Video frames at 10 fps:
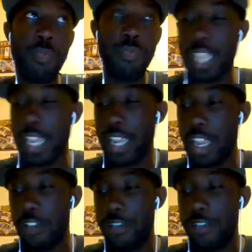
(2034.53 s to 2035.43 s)
thinking
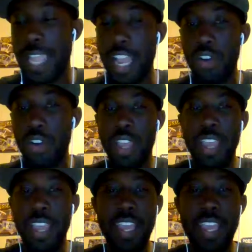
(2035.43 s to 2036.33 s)
of now
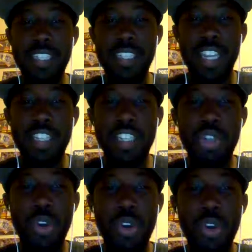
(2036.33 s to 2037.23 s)
is
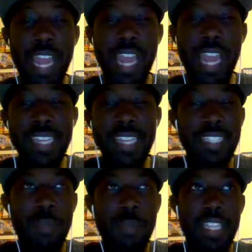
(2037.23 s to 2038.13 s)
Detroit got to eat
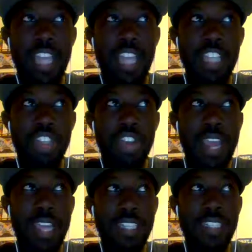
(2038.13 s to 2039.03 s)
some of these
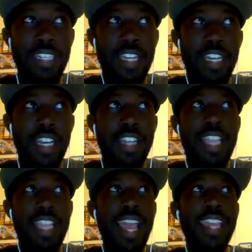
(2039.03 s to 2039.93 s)
contracts.
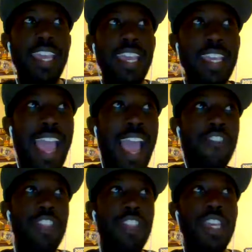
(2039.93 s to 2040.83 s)
They got to eat
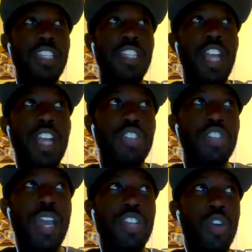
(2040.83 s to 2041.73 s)
half of these
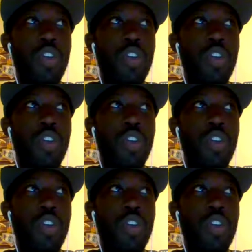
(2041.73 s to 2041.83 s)
contracts, or